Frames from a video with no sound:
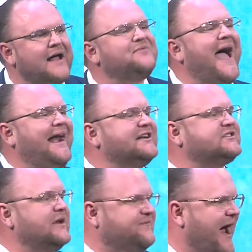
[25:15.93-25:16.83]
that is
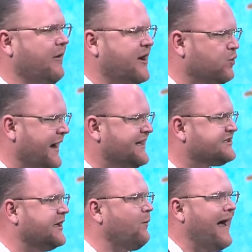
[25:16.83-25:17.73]
the very
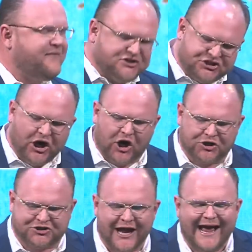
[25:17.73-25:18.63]
reason why the
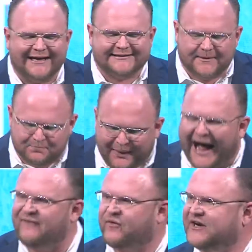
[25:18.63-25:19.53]
church is
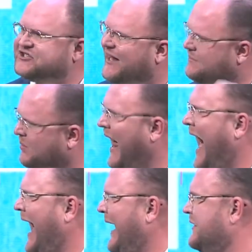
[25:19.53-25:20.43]
impoverished and
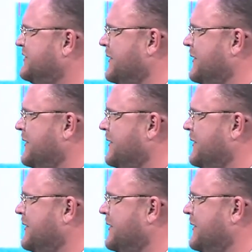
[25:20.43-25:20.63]
blind.